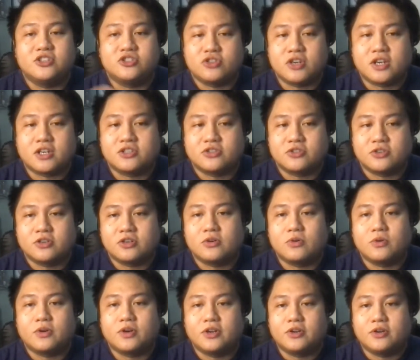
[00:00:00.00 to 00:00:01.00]
IT
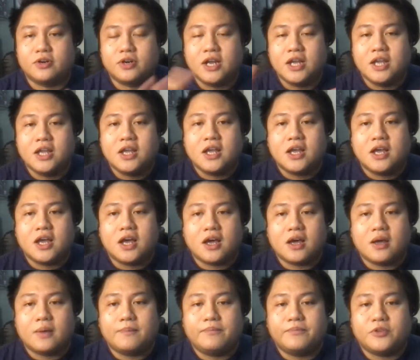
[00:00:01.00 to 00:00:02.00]
structure or your
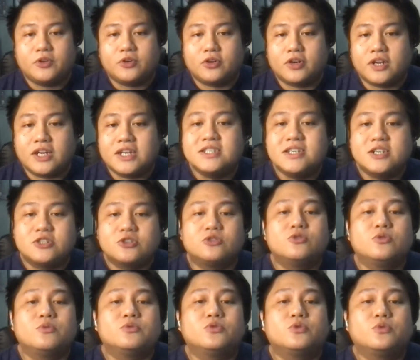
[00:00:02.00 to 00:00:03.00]

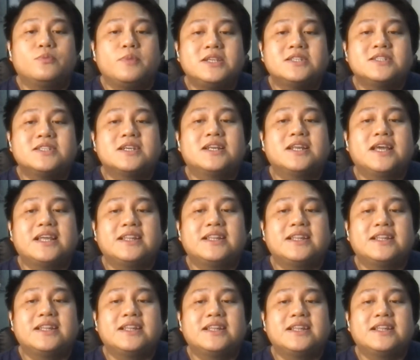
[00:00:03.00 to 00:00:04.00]
organization to
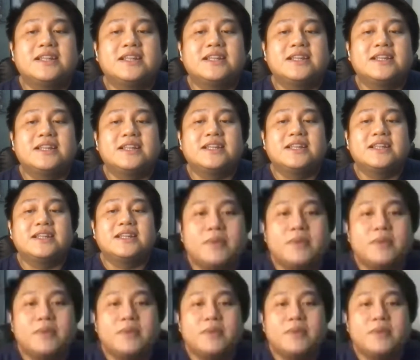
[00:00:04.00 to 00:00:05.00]
basically identify
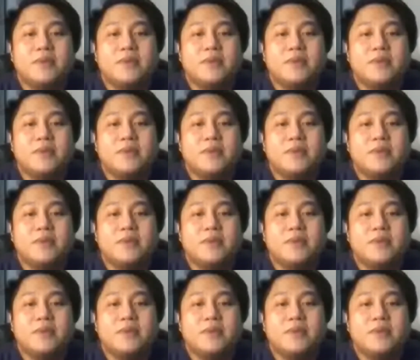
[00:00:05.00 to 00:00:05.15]
how